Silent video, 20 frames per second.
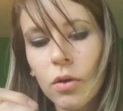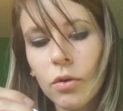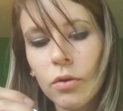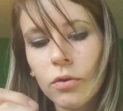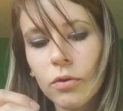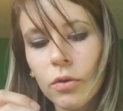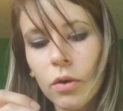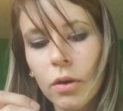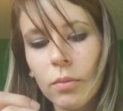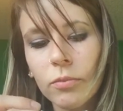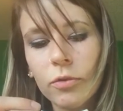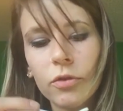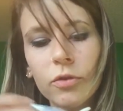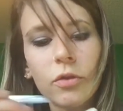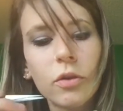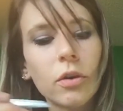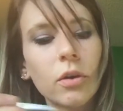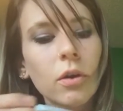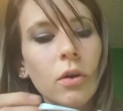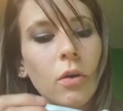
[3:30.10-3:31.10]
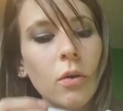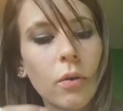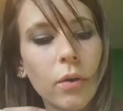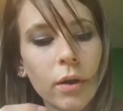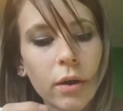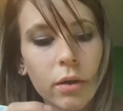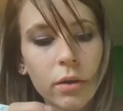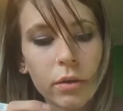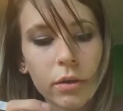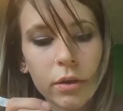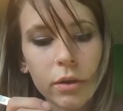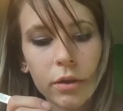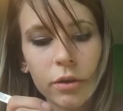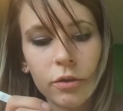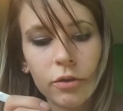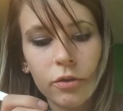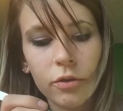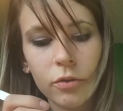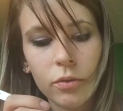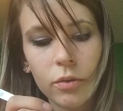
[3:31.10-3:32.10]
So I'm just gonna quickly
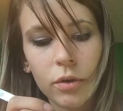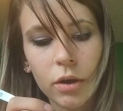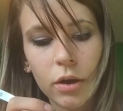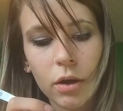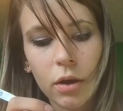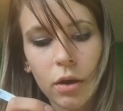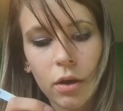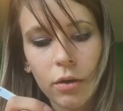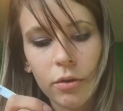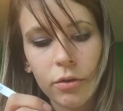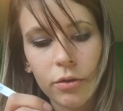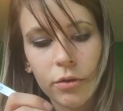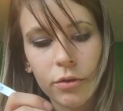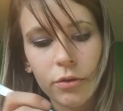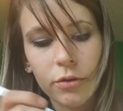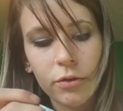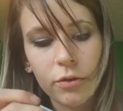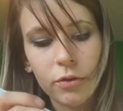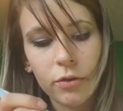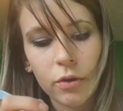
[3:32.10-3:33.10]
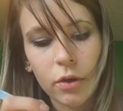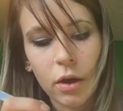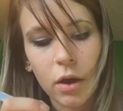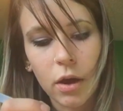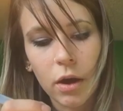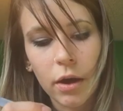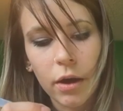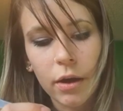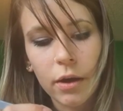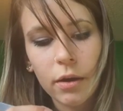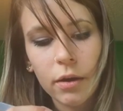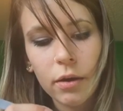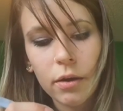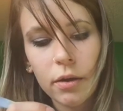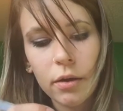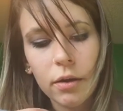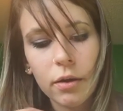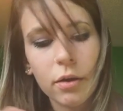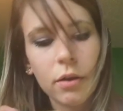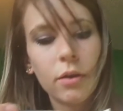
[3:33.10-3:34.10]
do the other
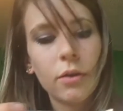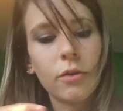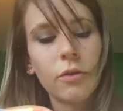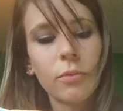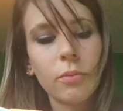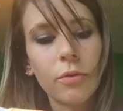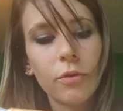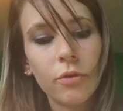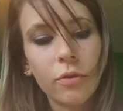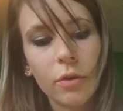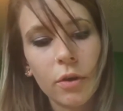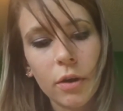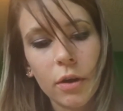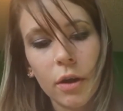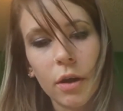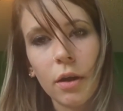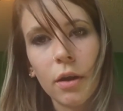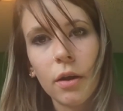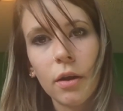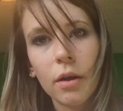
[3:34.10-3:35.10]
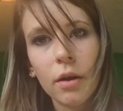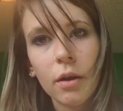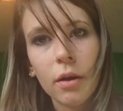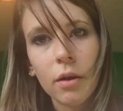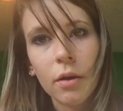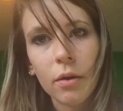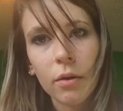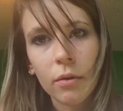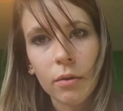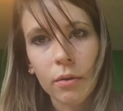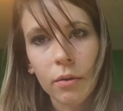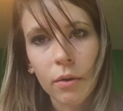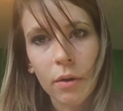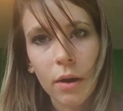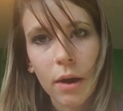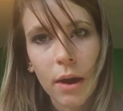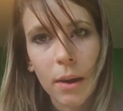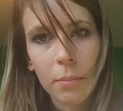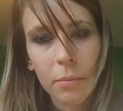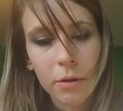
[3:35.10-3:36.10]
side. So we're just gonna
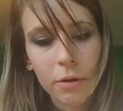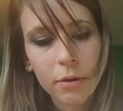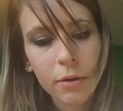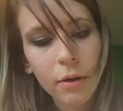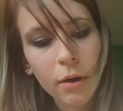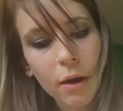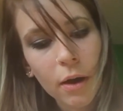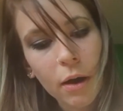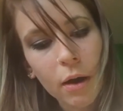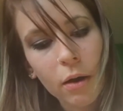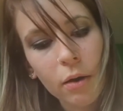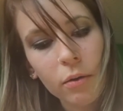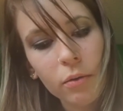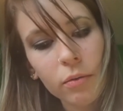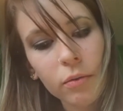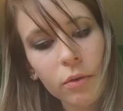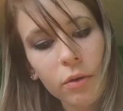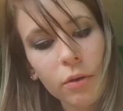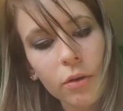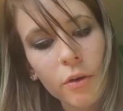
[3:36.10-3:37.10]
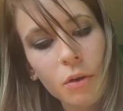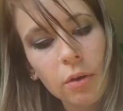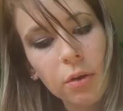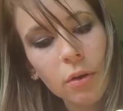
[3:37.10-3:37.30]
wrap it around